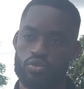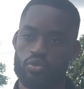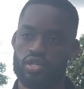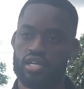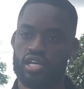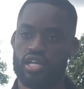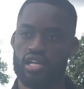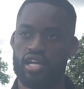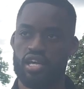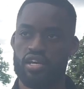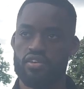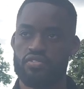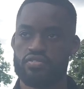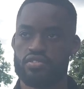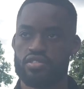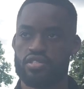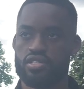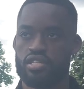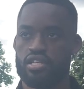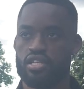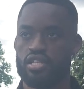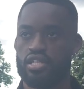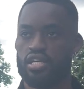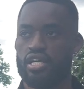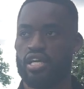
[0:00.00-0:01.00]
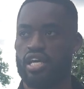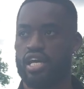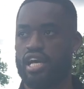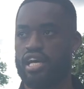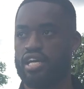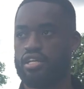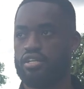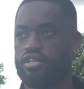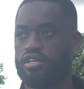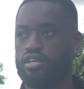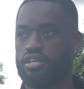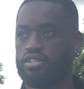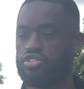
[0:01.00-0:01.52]
when I left,
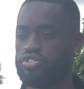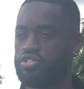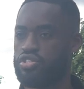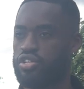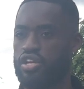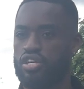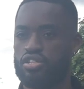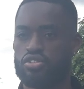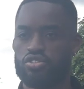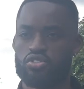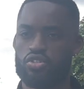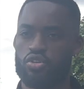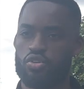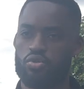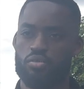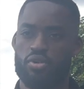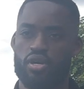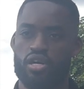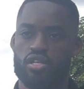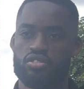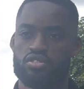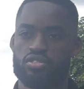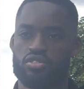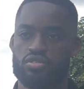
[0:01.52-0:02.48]
and uh, just learned so much